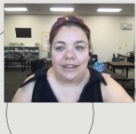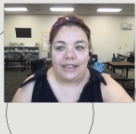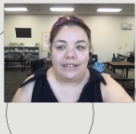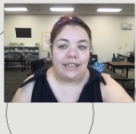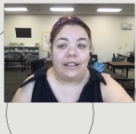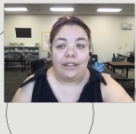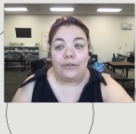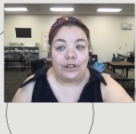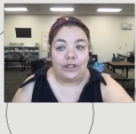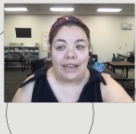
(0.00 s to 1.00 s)
it's like the
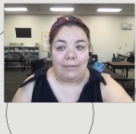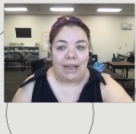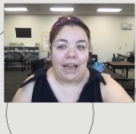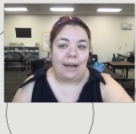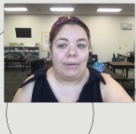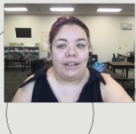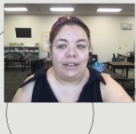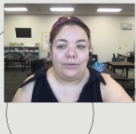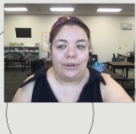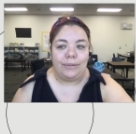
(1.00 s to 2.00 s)
first time it happened.
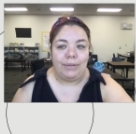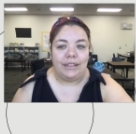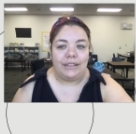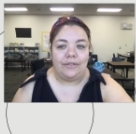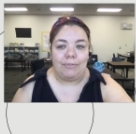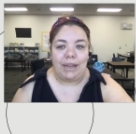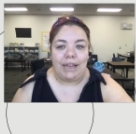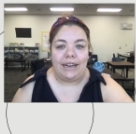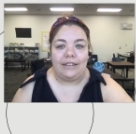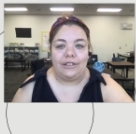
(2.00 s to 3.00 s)
That's what it means if it
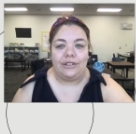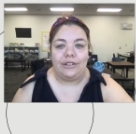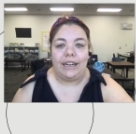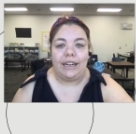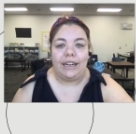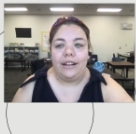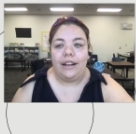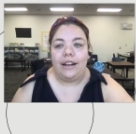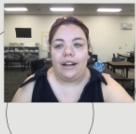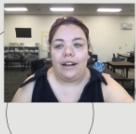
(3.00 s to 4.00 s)
made history.
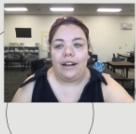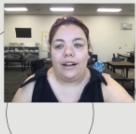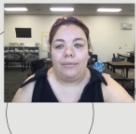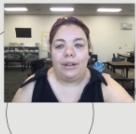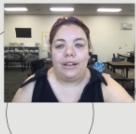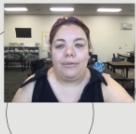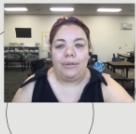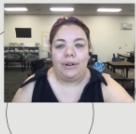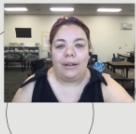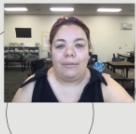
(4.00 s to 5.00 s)
And then when
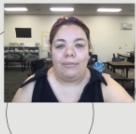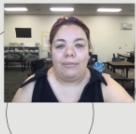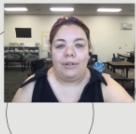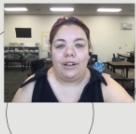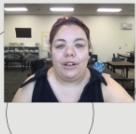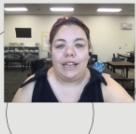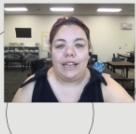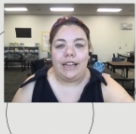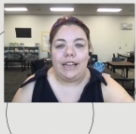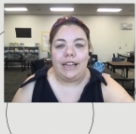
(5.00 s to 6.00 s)
I'm
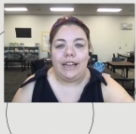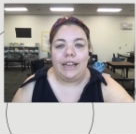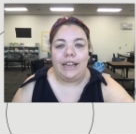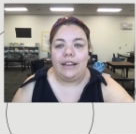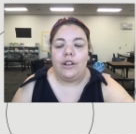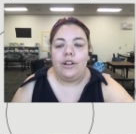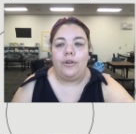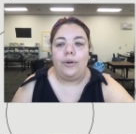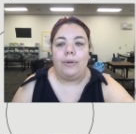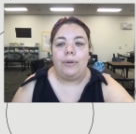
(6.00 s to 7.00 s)
looking,
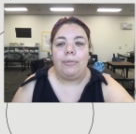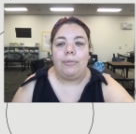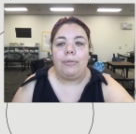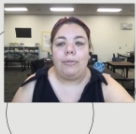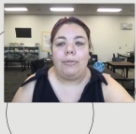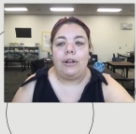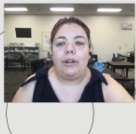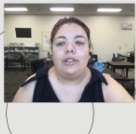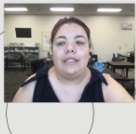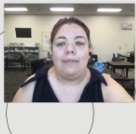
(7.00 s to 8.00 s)
I'm also seeing a
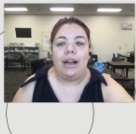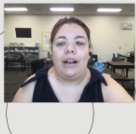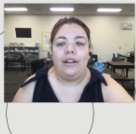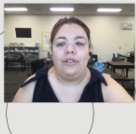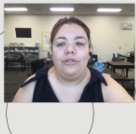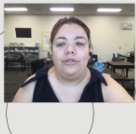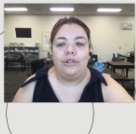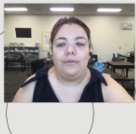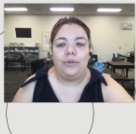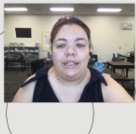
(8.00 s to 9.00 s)
time,
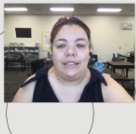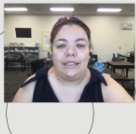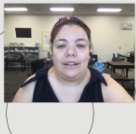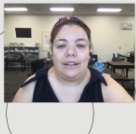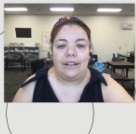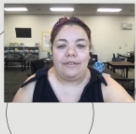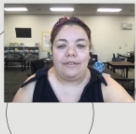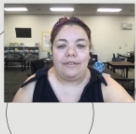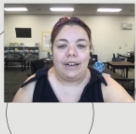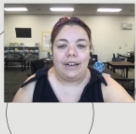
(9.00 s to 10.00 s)
147
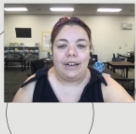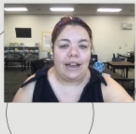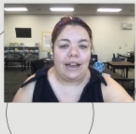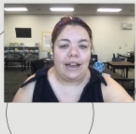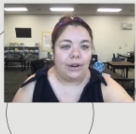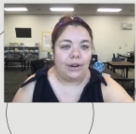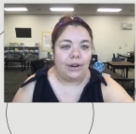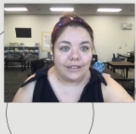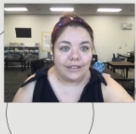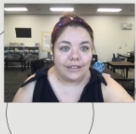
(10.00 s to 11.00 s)
hours.
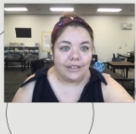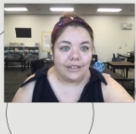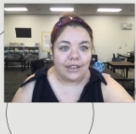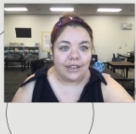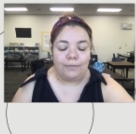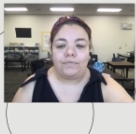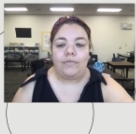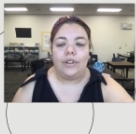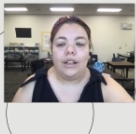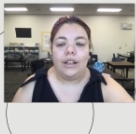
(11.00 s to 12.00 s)
So
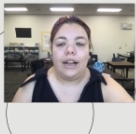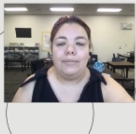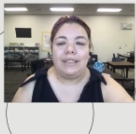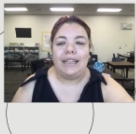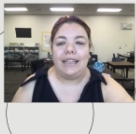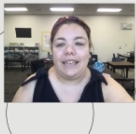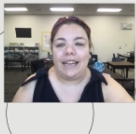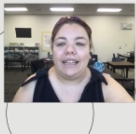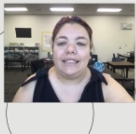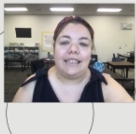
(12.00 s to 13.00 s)
I'm seeing
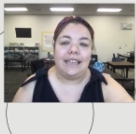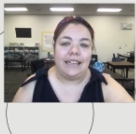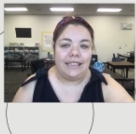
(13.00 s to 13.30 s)
dates and